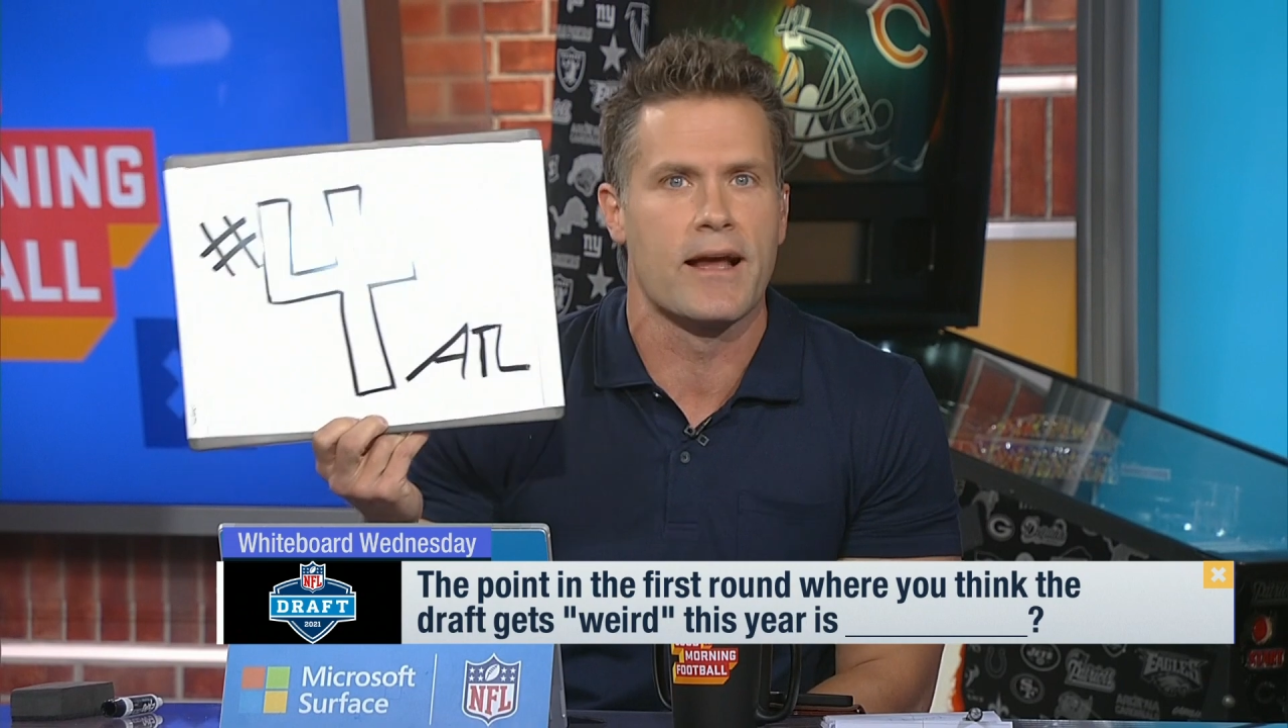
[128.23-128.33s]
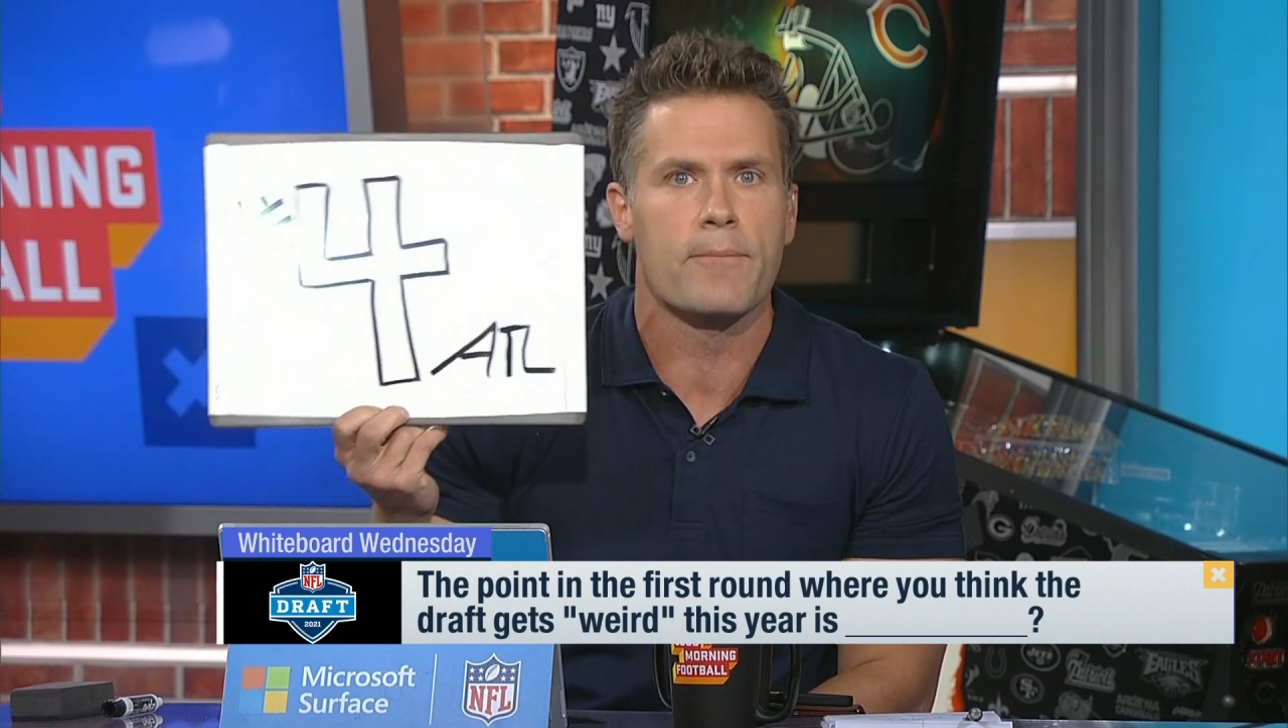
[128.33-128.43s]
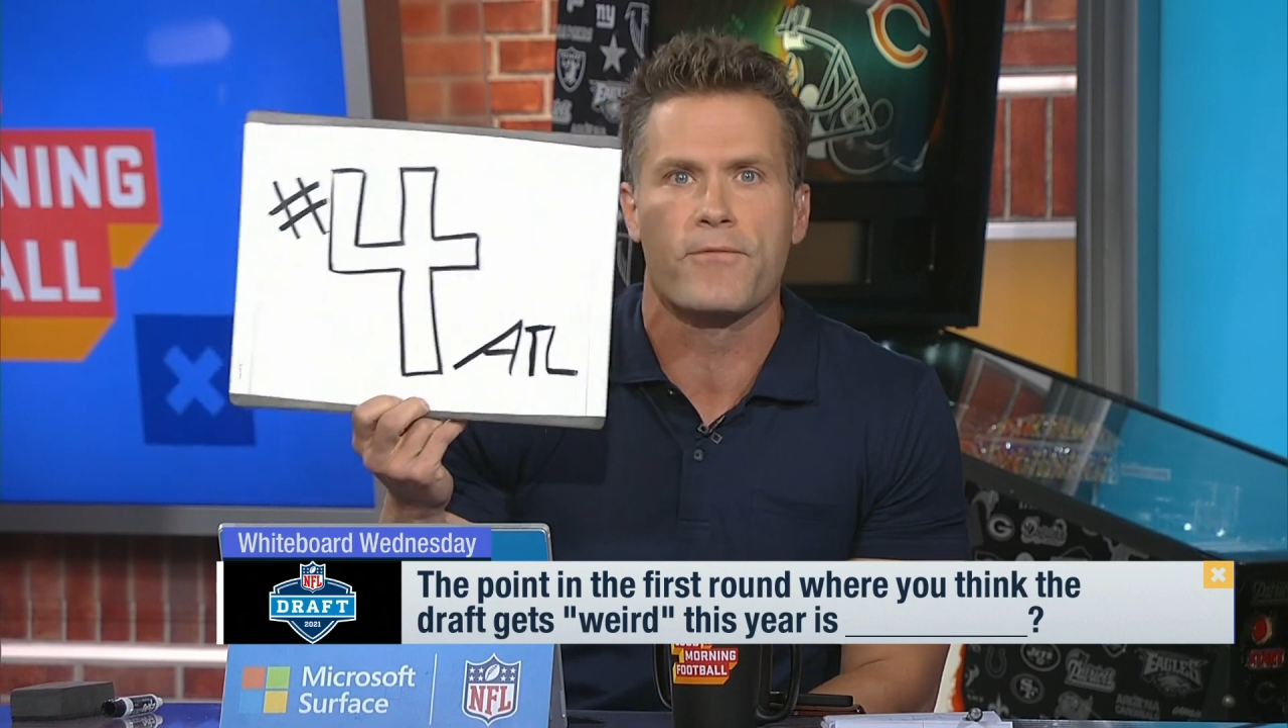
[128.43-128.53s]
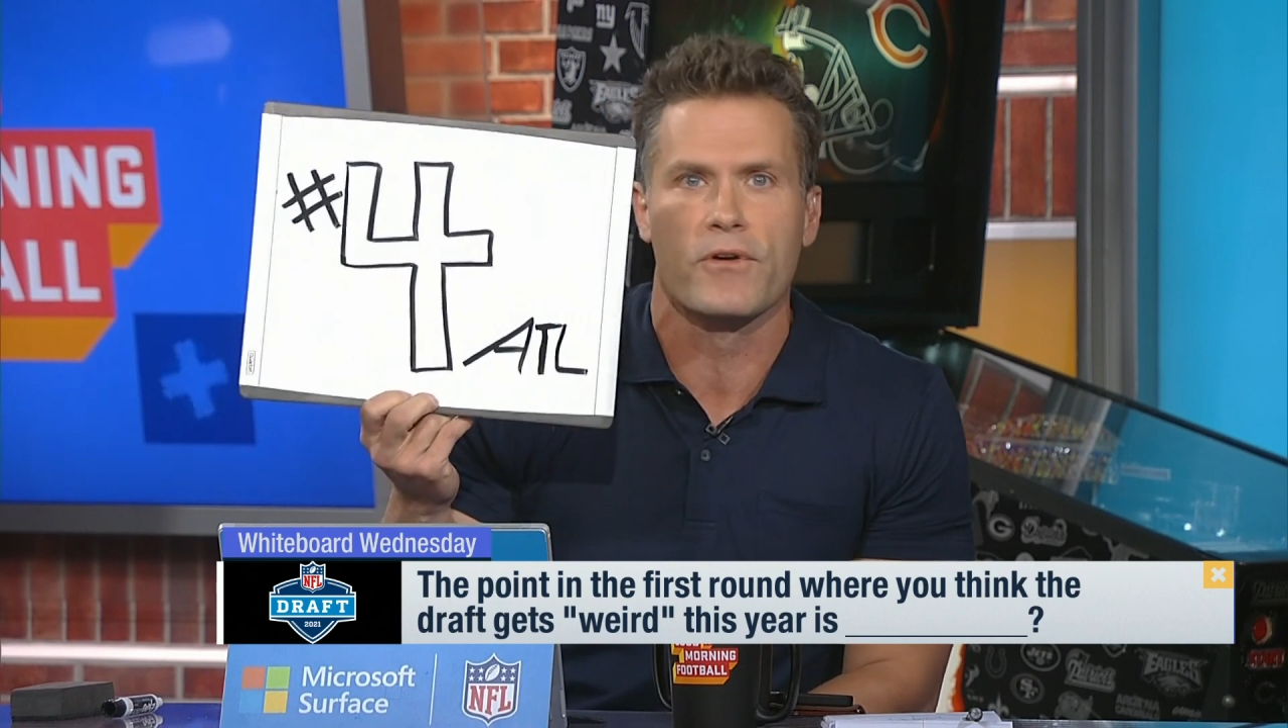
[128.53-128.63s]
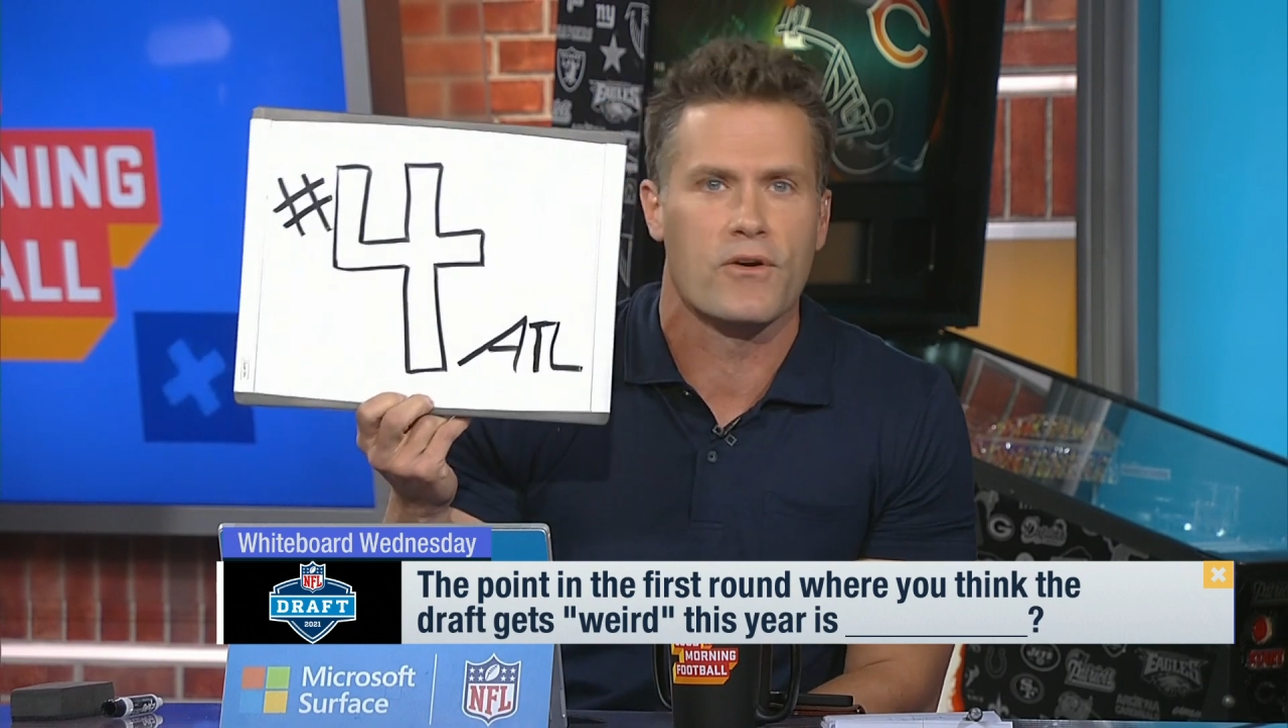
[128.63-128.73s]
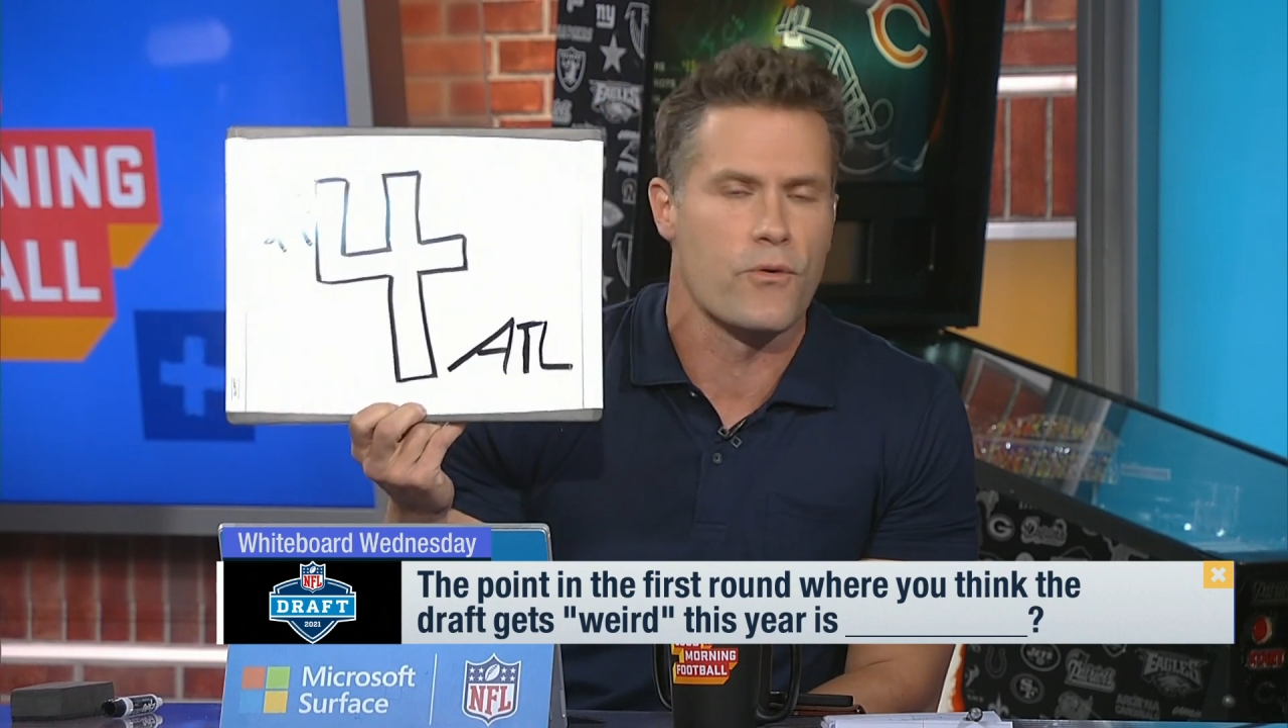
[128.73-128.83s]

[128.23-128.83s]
up for a